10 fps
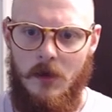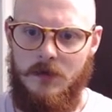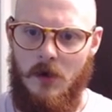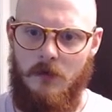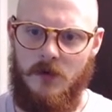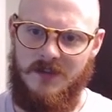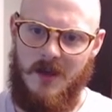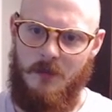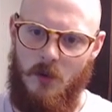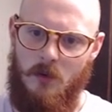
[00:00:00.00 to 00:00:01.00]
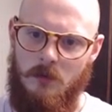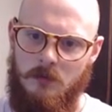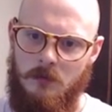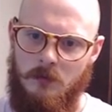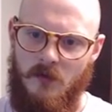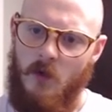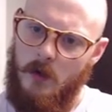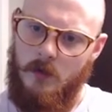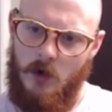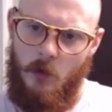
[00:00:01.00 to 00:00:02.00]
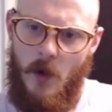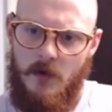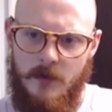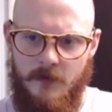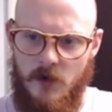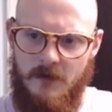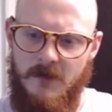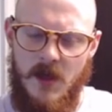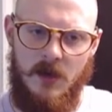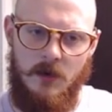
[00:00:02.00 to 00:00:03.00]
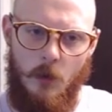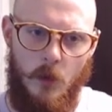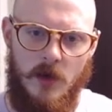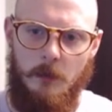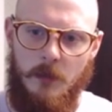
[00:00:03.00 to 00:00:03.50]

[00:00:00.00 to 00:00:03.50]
So, for example, before we'd require them for an event, we'd